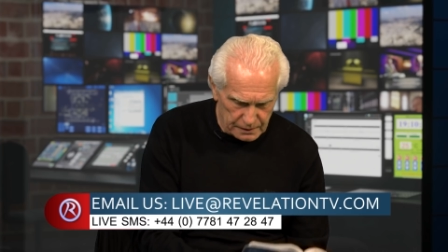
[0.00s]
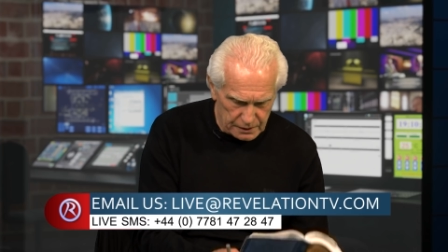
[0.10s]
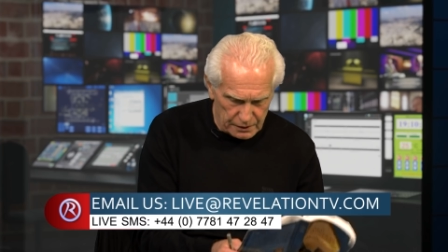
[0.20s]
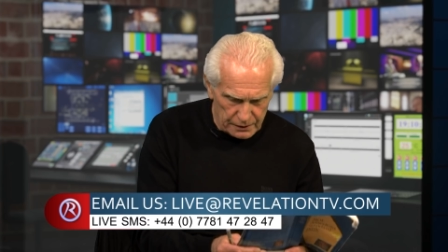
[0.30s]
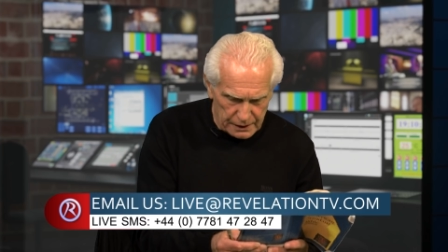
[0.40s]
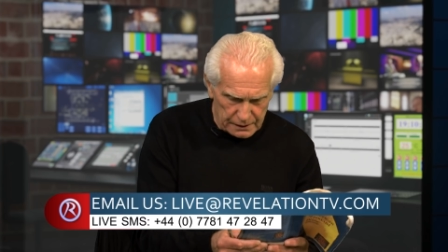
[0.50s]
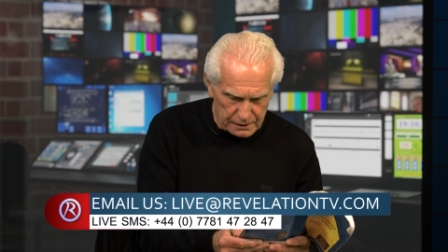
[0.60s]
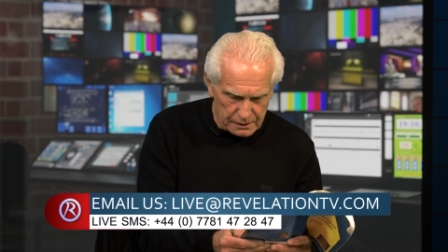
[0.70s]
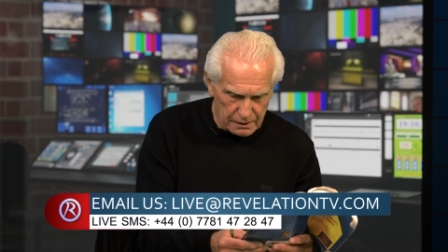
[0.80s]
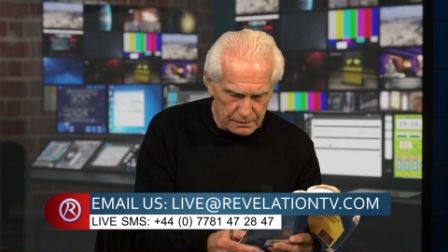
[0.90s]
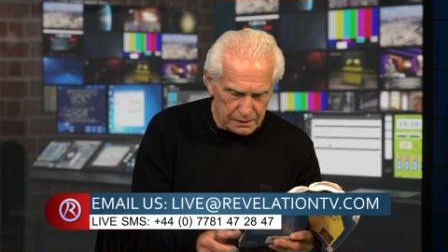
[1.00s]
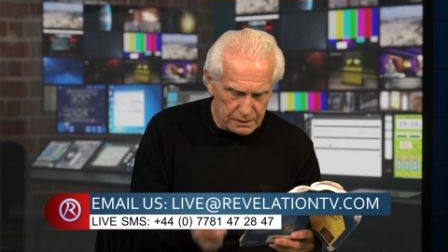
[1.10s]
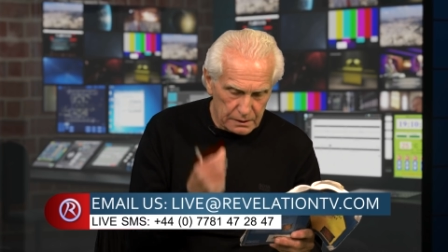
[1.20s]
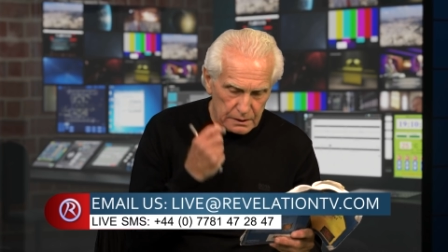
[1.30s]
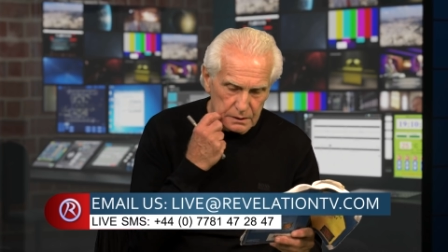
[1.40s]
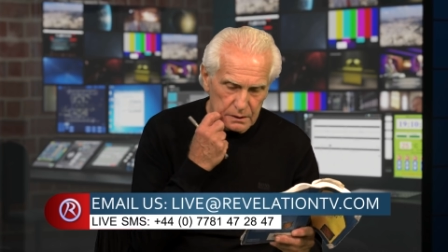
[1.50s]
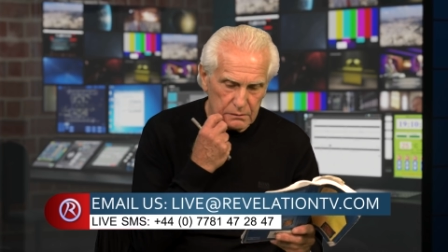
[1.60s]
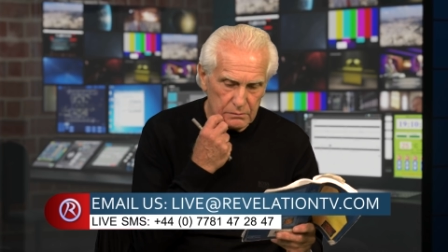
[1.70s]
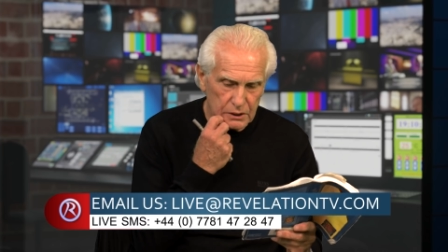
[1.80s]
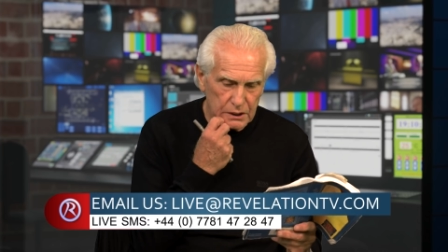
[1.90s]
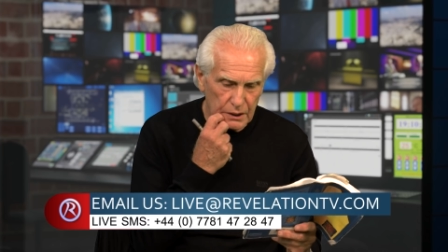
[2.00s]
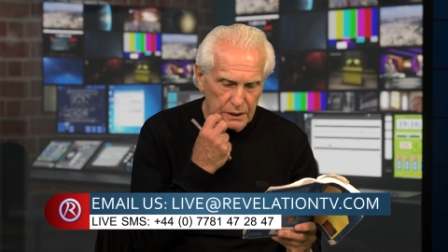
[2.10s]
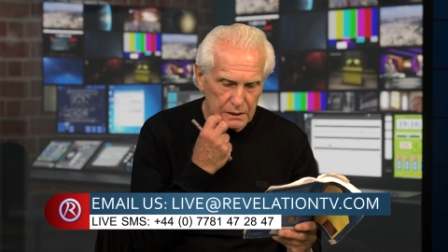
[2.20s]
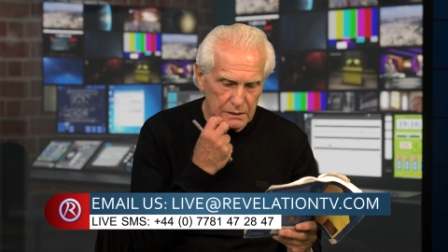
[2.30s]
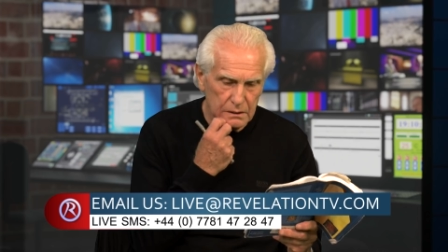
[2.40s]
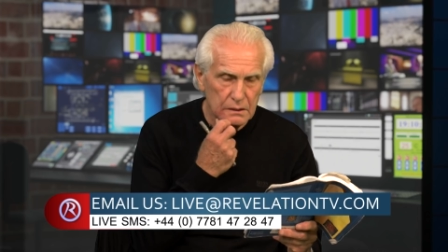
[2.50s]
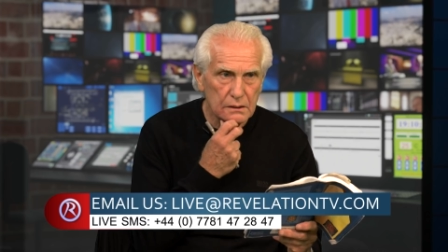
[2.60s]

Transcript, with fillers: certain things that he's studied and,